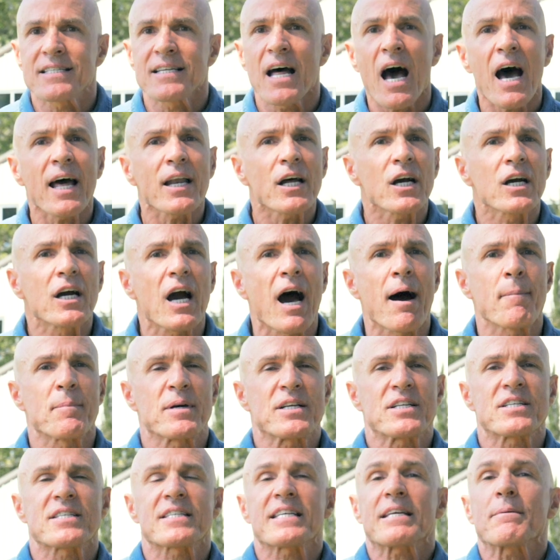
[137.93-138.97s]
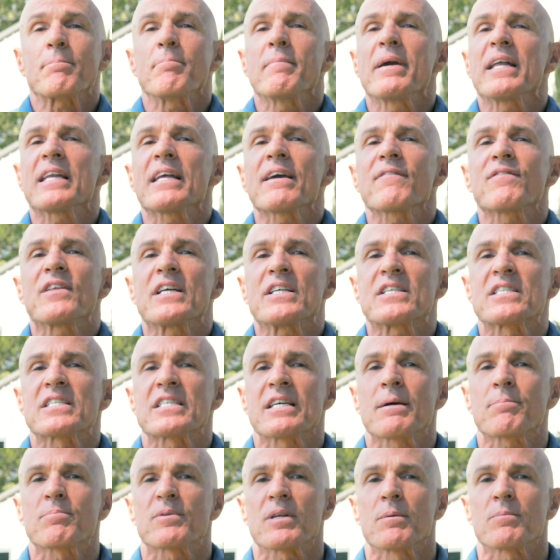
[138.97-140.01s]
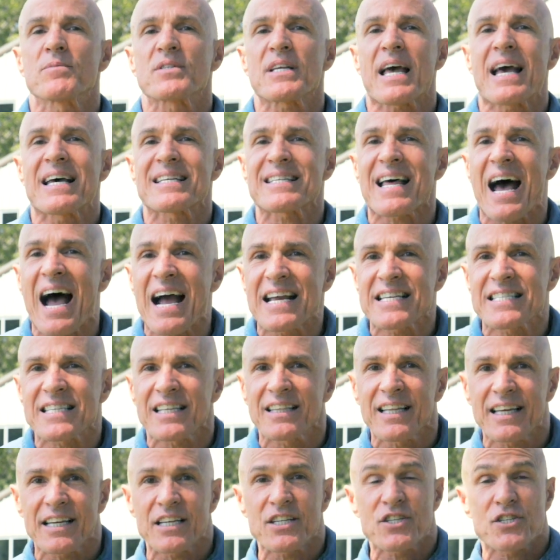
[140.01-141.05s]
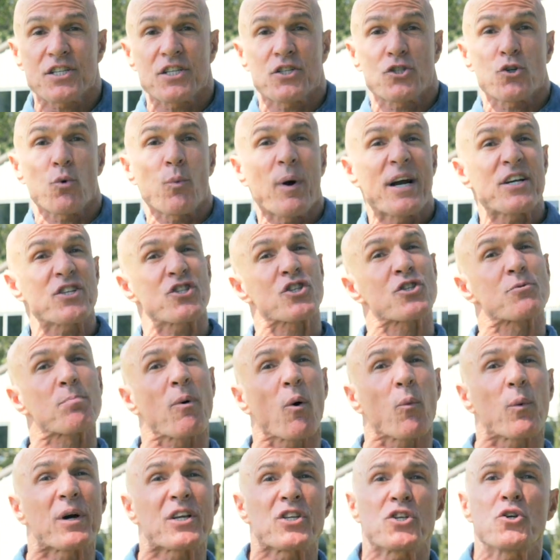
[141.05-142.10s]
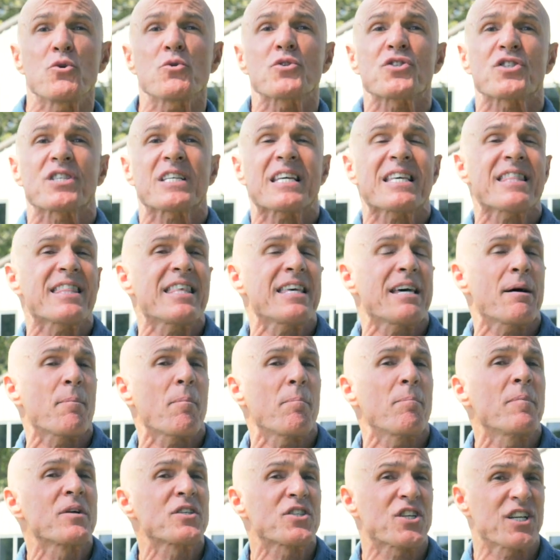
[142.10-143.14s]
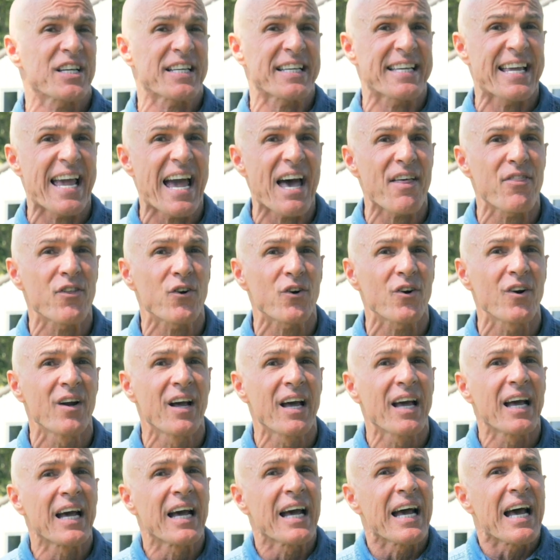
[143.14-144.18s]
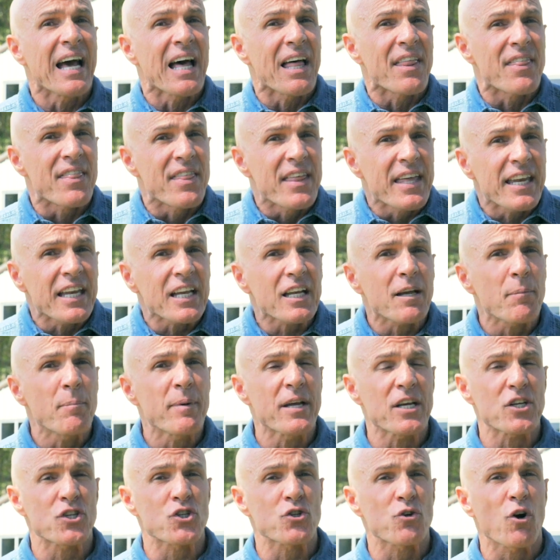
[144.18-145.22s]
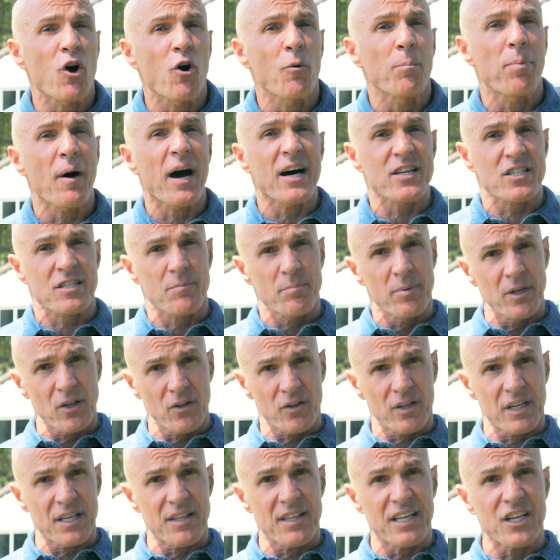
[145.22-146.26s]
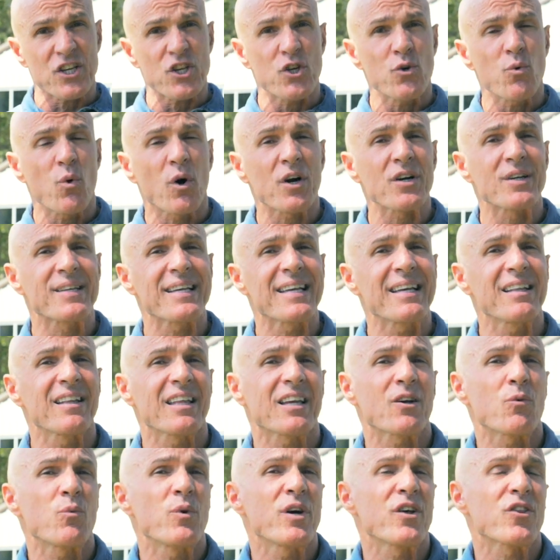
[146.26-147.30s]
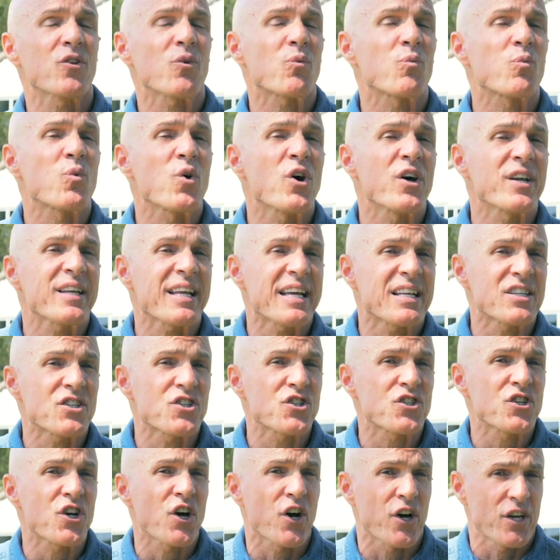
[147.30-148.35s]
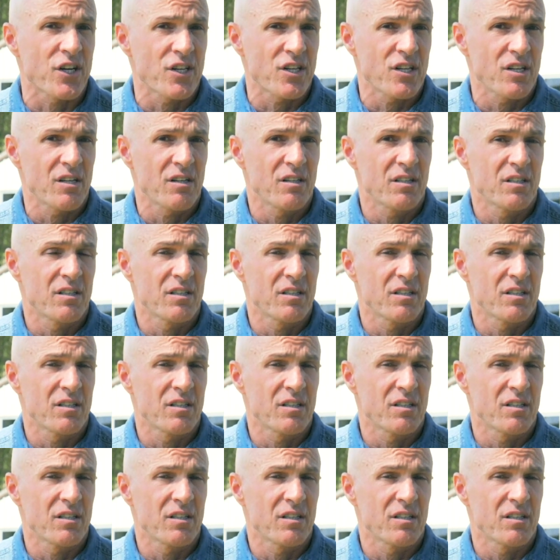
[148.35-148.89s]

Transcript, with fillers: is not uncommon to see many of these symptoms as isolated situations, but when you see them together, then it could be a strong possibility that you are dealing with runt and stunt.